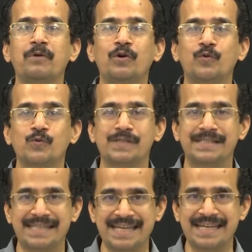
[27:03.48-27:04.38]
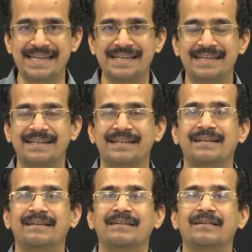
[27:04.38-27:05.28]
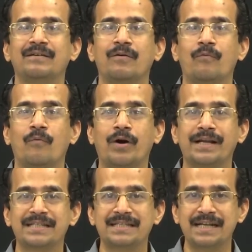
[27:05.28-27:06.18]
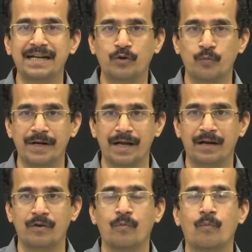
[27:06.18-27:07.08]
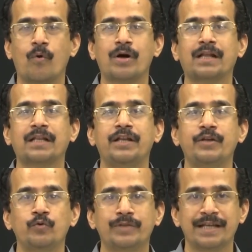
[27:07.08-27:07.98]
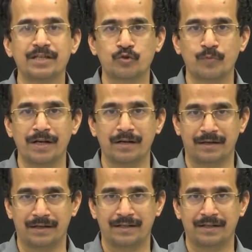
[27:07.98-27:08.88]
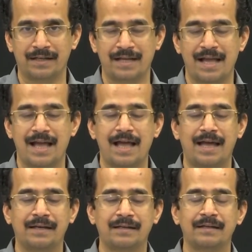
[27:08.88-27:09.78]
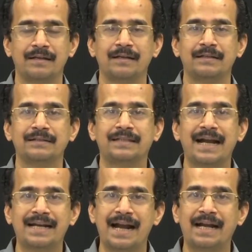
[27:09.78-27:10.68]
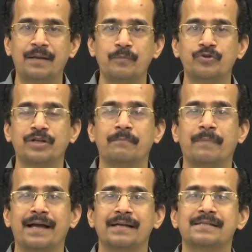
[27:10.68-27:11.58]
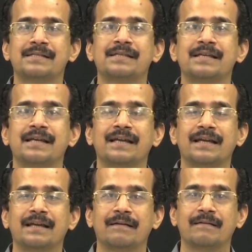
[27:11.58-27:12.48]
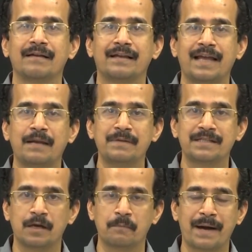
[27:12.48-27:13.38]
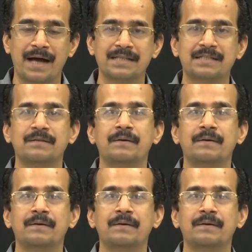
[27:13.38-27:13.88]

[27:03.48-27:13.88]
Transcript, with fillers: can be surpassed by a conscious self-reflective attitude. That self-reflective attitude requires openness in culture.